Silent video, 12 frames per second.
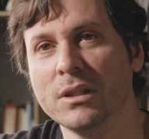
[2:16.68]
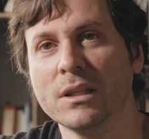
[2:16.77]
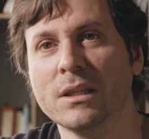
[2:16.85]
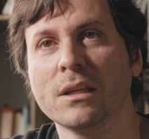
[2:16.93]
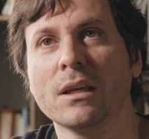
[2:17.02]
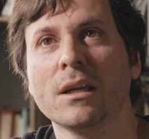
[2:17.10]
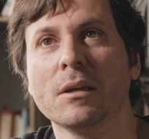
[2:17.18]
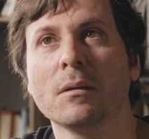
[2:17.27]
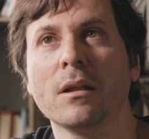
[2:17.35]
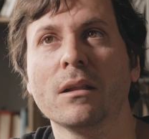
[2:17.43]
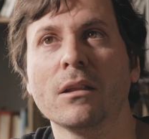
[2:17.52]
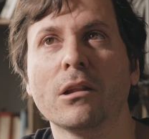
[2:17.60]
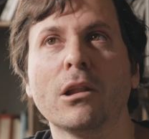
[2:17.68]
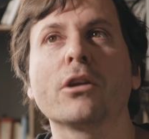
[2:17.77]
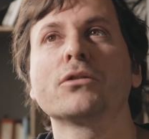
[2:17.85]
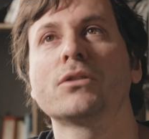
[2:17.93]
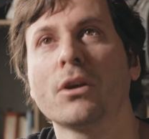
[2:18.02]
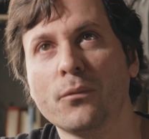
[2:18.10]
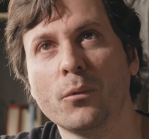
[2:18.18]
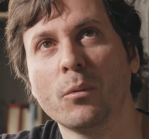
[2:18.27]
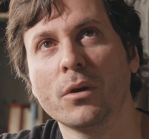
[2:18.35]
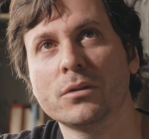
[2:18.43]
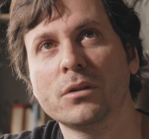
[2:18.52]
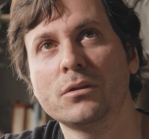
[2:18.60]
did uh, a lot of stuff we
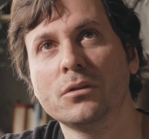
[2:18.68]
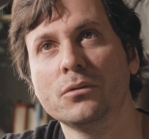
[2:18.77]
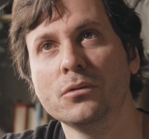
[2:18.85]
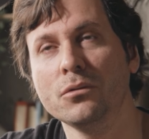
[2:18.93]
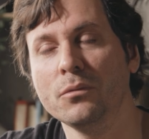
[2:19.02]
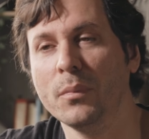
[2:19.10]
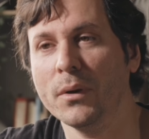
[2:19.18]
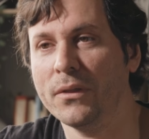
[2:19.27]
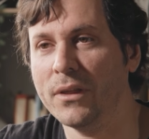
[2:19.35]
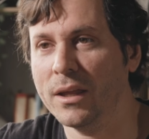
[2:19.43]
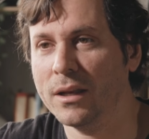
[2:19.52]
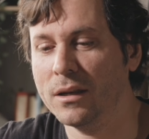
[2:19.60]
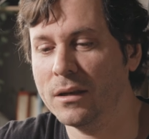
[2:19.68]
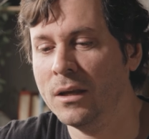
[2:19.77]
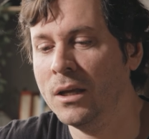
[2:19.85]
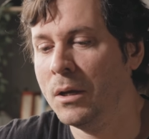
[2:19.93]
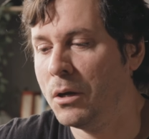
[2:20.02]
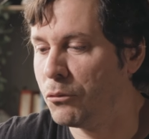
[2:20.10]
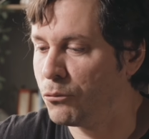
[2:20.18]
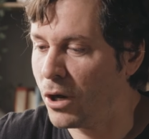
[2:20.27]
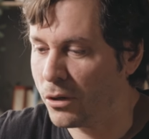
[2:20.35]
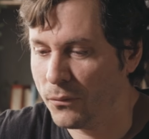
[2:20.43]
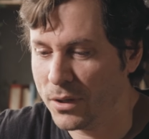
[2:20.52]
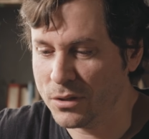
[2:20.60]
wanted to do, but then
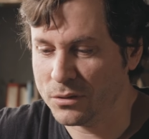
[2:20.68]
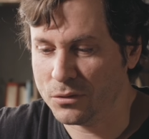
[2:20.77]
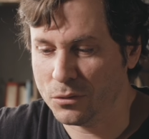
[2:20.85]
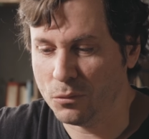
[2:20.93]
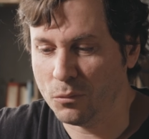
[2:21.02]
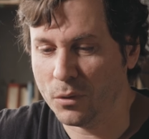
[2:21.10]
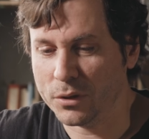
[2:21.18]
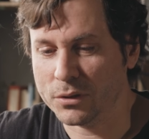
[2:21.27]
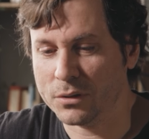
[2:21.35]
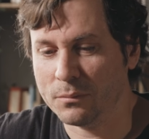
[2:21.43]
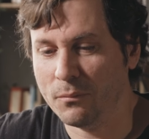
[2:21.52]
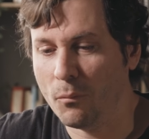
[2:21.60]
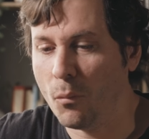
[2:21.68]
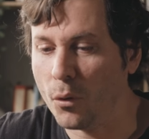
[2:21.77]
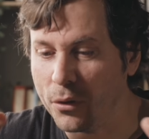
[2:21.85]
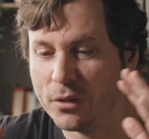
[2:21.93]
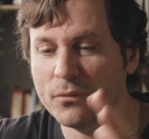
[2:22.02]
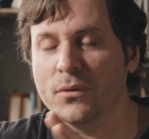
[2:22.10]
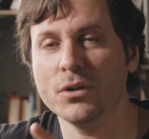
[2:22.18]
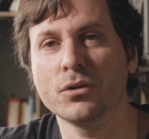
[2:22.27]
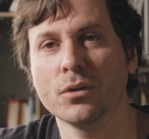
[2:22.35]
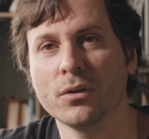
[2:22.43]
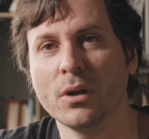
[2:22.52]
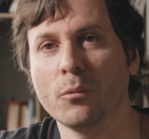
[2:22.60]
Rock of Ages 2 was more the
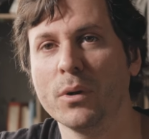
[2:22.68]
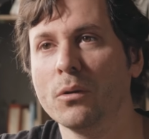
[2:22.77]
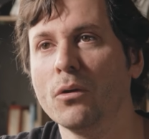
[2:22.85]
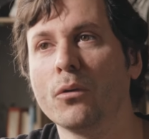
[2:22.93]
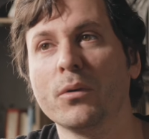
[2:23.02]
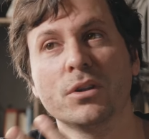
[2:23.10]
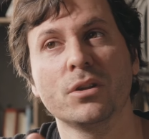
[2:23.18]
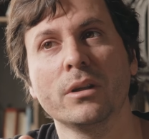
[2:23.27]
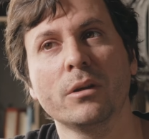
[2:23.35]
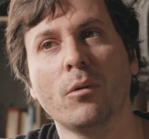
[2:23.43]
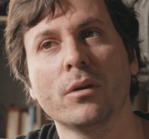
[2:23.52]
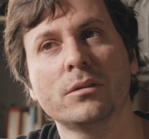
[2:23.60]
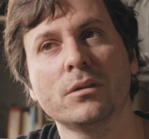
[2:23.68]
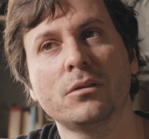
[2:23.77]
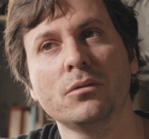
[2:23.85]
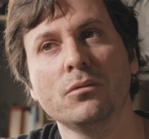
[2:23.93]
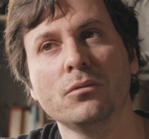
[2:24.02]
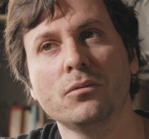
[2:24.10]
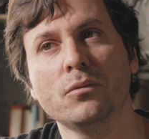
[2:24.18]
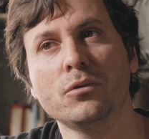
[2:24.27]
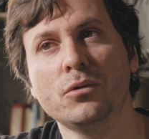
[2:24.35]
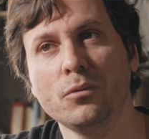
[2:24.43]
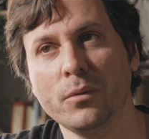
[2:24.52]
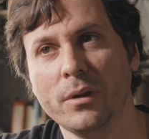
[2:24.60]
vision that we originally wanted to
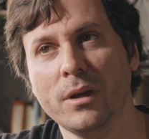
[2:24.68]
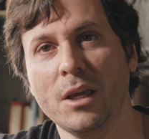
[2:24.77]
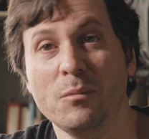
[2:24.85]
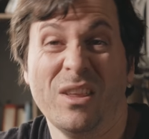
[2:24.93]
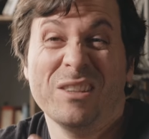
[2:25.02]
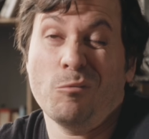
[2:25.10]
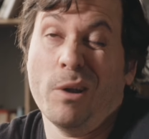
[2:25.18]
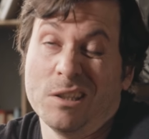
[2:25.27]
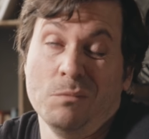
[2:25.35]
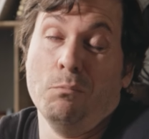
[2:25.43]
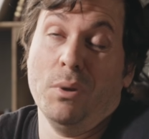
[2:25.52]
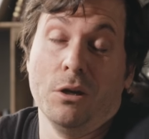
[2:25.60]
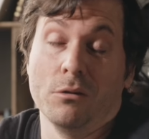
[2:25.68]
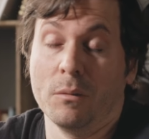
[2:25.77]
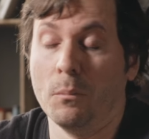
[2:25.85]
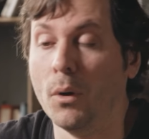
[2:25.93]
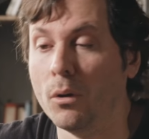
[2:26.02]
do with the game. That's why it's bigger and